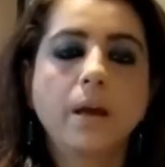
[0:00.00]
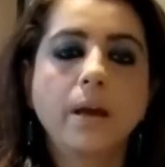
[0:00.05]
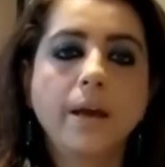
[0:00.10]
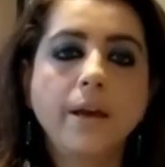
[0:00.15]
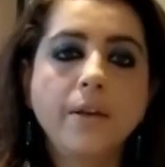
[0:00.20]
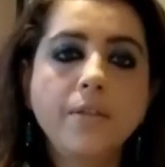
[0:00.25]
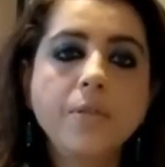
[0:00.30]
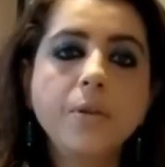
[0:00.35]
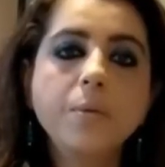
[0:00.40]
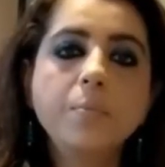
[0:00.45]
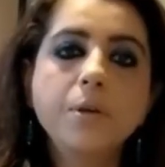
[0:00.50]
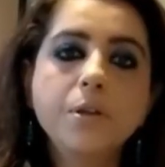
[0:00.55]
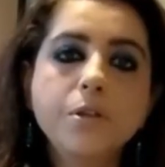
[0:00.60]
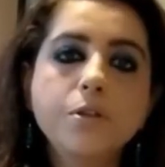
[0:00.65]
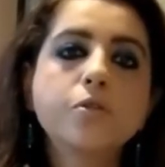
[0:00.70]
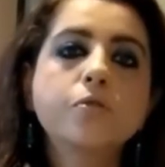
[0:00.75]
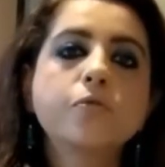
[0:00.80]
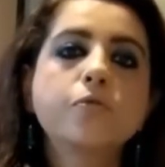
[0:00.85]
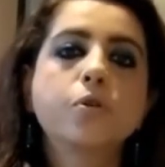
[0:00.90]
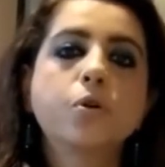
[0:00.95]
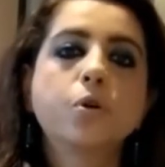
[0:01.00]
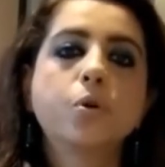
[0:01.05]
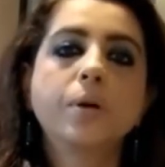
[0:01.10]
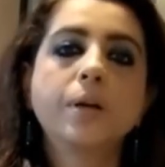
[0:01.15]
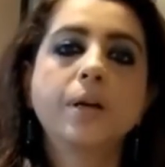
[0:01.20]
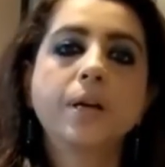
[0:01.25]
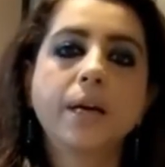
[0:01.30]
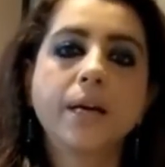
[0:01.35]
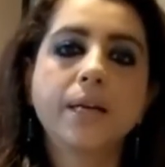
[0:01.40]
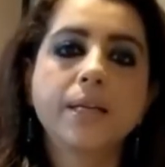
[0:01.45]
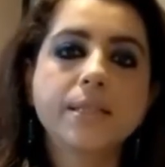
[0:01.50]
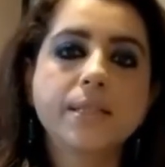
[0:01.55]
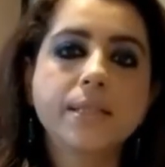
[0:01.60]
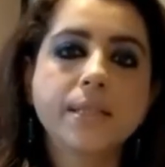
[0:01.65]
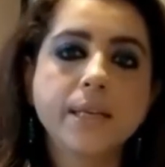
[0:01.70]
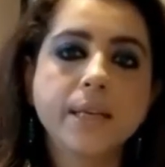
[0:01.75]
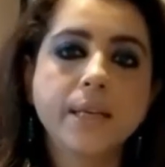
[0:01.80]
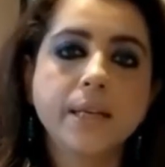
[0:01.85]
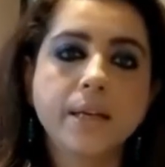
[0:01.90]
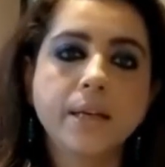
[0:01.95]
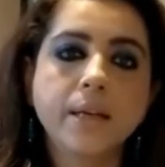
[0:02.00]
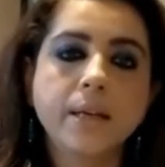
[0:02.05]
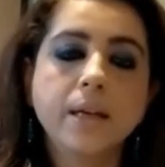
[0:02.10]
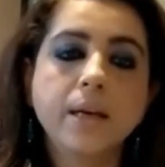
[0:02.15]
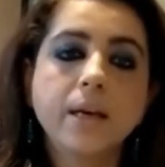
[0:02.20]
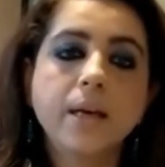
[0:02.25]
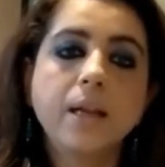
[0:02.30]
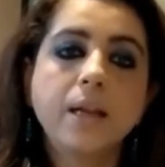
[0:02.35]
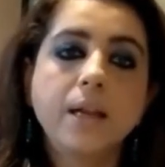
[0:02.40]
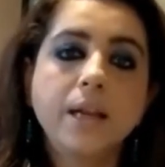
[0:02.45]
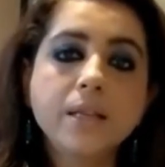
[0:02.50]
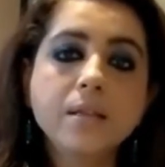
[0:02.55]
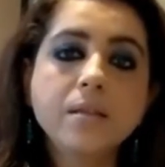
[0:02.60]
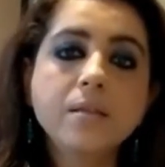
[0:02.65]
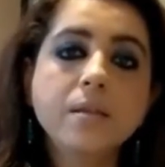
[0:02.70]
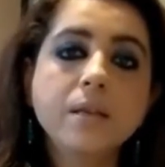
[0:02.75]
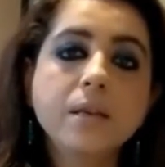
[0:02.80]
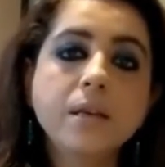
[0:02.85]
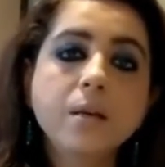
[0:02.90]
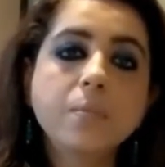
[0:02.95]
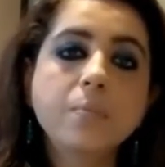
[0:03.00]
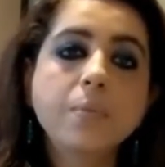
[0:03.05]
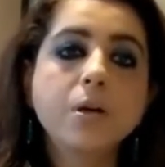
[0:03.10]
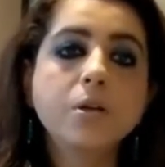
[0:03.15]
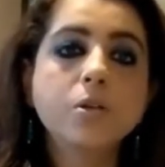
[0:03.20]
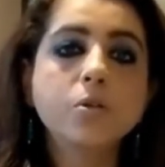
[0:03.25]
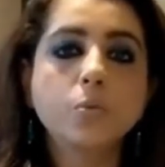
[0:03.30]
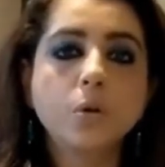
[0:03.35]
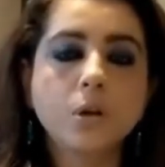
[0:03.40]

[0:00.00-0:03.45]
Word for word: in the midst of COVID-19, let's think about